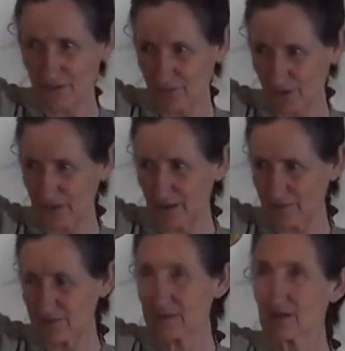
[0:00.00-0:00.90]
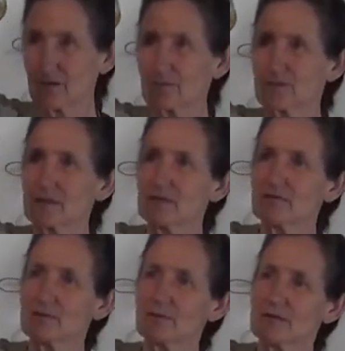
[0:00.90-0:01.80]
you've got enough syrup to
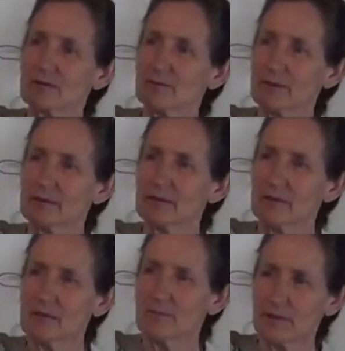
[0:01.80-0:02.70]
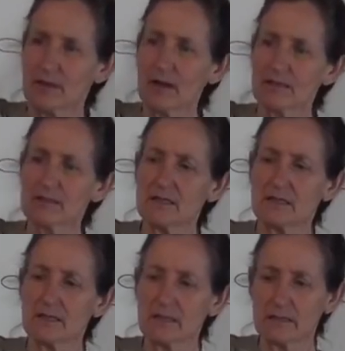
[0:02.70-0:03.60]
give them a little bit. But
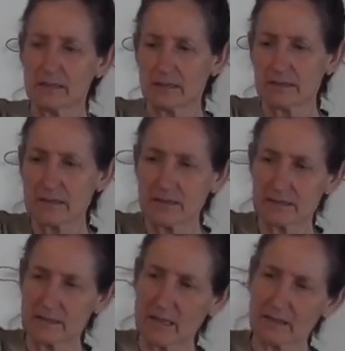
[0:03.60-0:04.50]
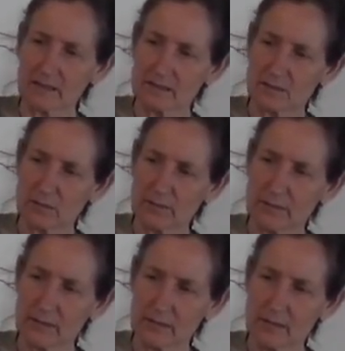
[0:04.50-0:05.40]
ideally, see it's starting to swim
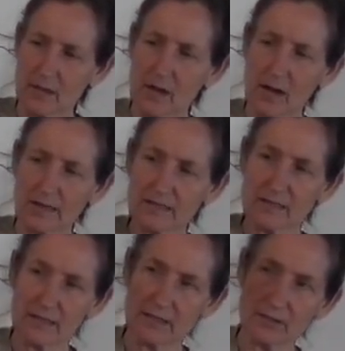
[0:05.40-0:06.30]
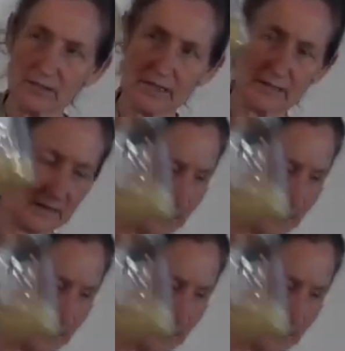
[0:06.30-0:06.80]
in it? Ideally you let